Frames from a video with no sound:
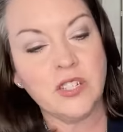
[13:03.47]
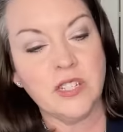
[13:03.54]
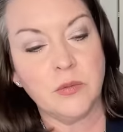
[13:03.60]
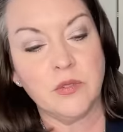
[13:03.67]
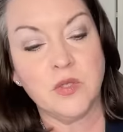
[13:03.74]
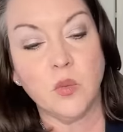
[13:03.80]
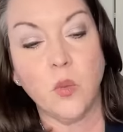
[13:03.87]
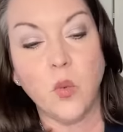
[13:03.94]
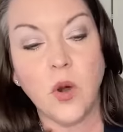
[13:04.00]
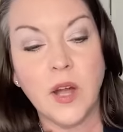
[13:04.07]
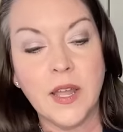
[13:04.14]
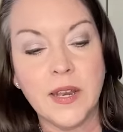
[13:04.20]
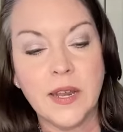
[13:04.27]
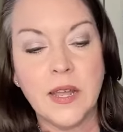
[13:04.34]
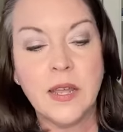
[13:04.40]
There was
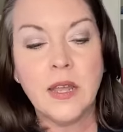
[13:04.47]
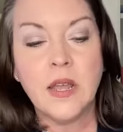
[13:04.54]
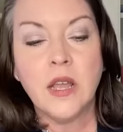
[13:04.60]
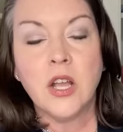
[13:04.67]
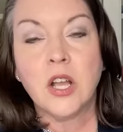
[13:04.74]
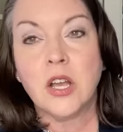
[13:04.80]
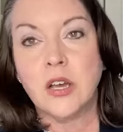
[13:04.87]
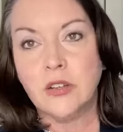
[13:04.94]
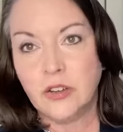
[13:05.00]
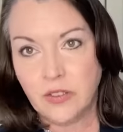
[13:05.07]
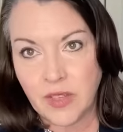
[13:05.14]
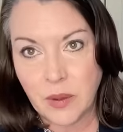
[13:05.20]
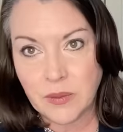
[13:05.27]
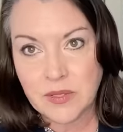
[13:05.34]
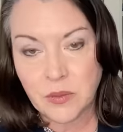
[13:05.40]
one color
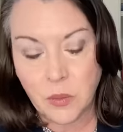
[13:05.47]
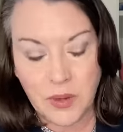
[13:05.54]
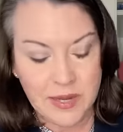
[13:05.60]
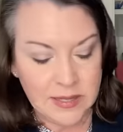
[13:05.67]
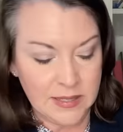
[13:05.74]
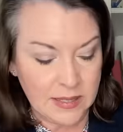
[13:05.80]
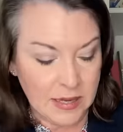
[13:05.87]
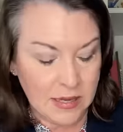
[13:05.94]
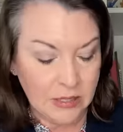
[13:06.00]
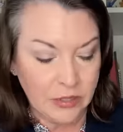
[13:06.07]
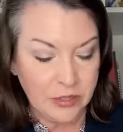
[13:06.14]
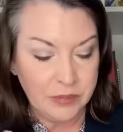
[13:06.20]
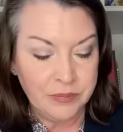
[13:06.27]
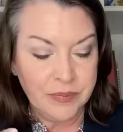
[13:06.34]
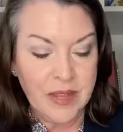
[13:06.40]
that was a Weeks
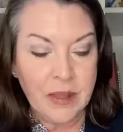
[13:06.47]
color,